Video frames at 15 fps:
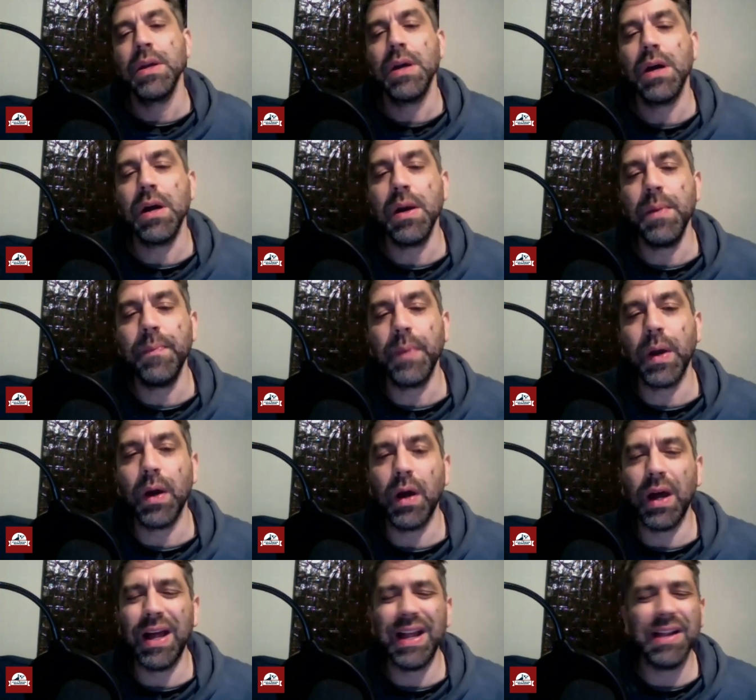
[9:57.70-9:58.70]
Um,
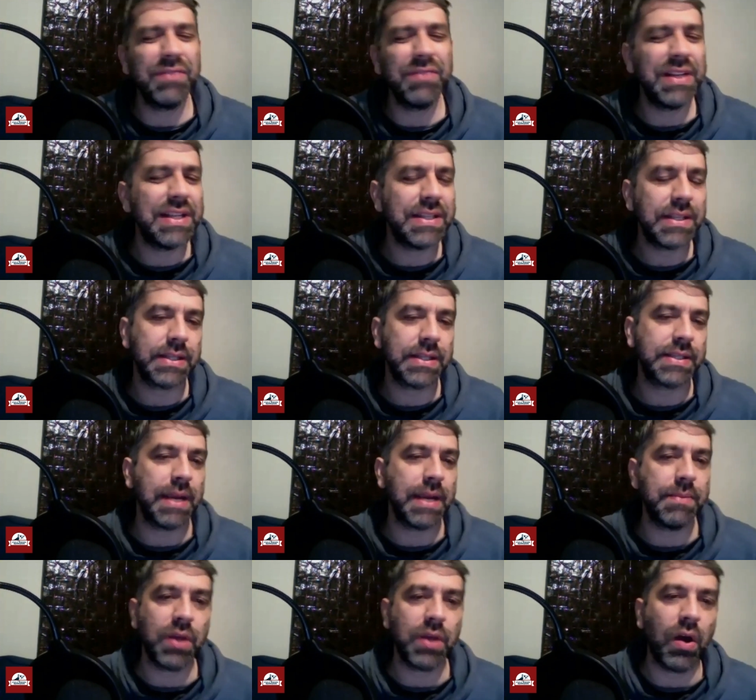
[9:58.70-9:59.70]
uh, released at yeah. the
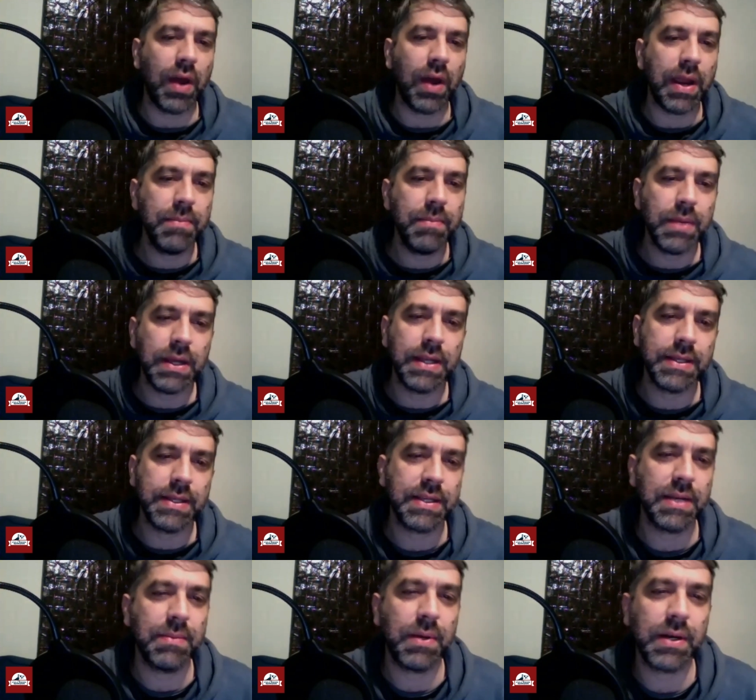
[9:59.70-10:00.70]
same time in
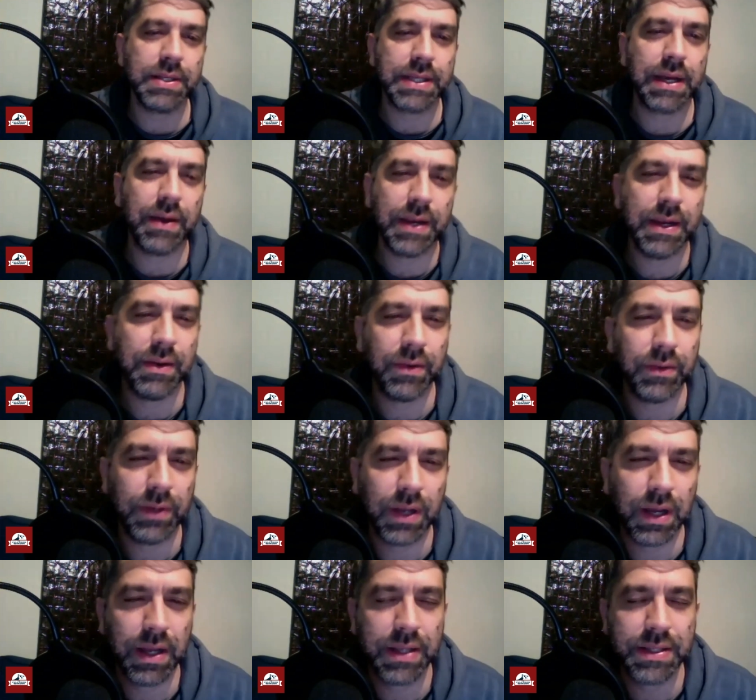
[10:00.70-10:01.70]
cinemas out here on
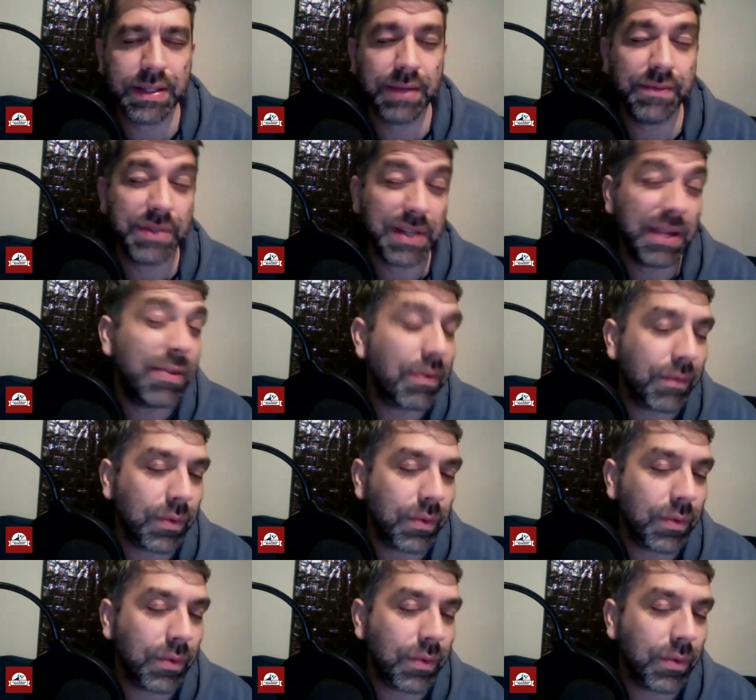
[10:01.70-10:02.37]
uh, 17th of